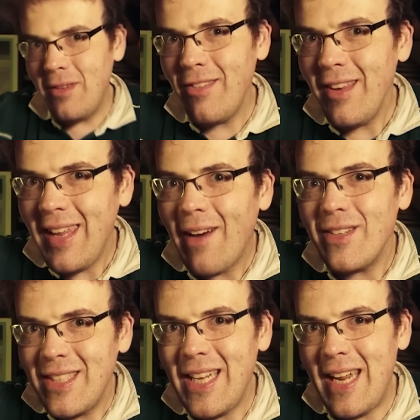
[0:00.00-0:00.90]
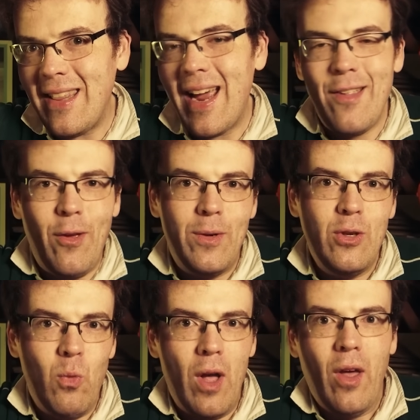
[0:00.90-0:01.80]
doesn't guarantee that it's going
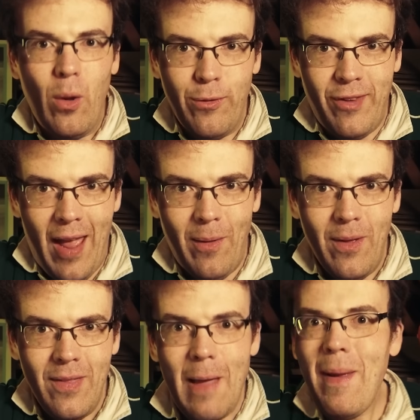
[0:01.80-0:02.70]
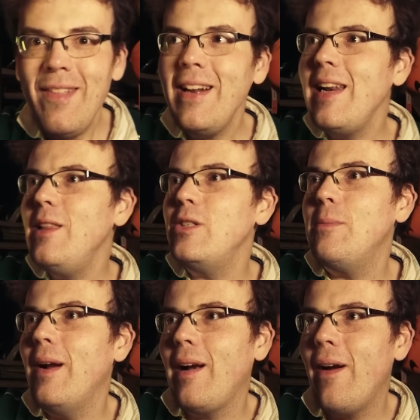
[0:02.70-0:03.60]
to work wholesale. They basically looked at
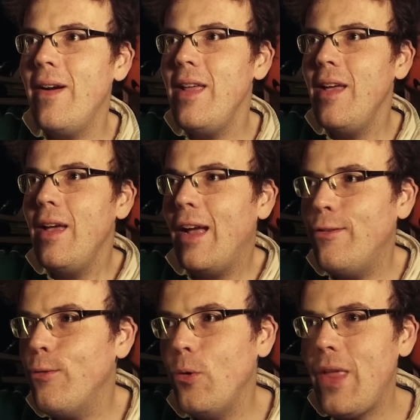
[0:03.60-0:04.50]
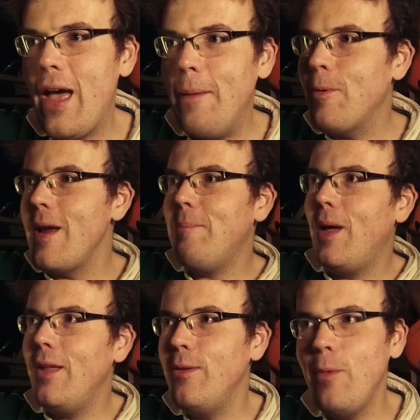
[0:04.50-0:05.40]
McLaren and saw their upgrade
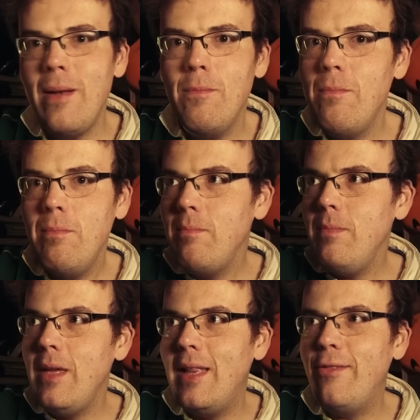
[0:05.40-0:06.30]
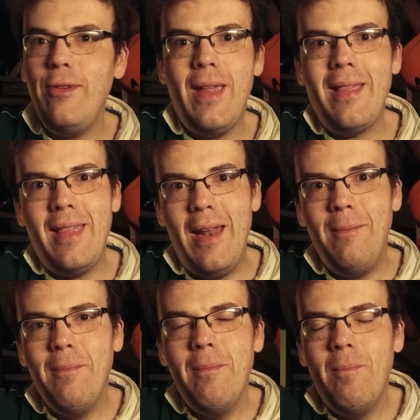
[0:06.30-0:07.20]
path and went, yeah, let's do that then.
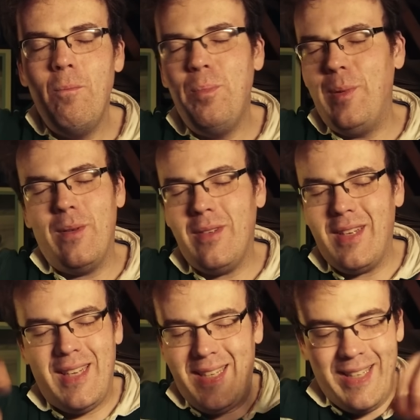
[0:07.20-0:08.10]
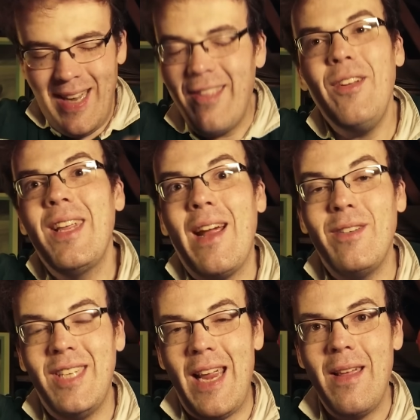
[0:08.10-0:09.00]
But it's not a
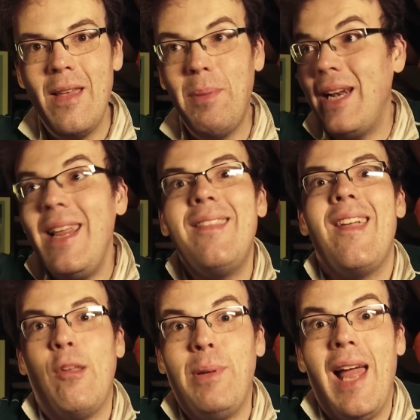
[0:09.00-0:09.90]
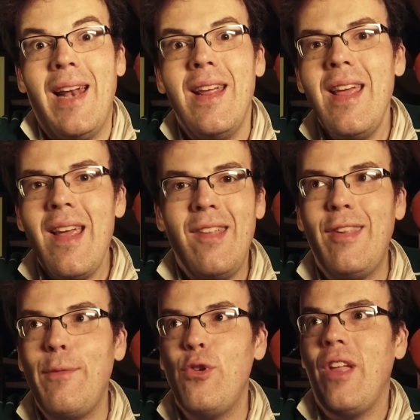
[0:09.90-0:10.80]
guarantee, but at least there's a plan,
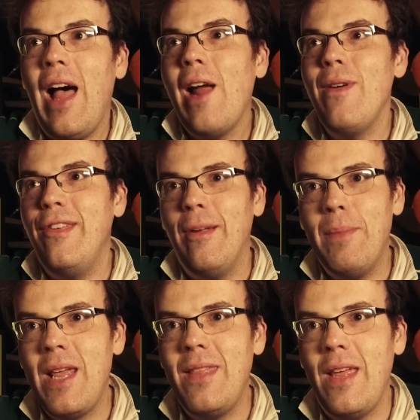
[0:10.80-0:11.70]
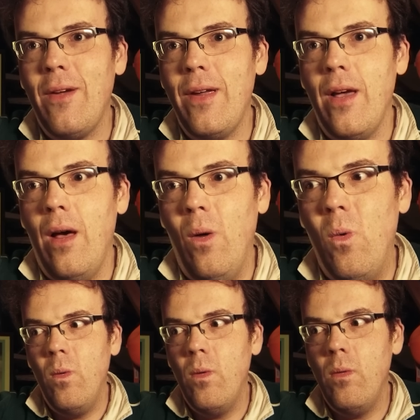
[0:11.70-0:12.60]
instead of just hiring somebody and then going,
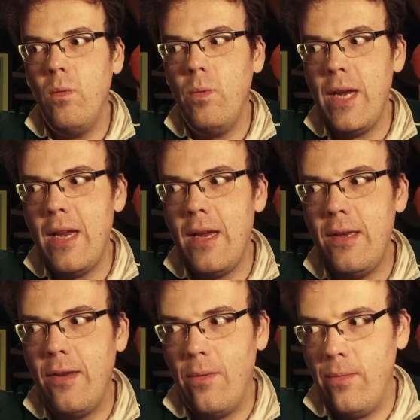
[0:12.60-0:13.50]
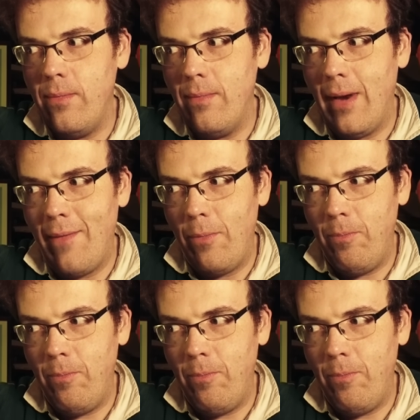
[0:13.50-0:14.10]
oh, we don't have a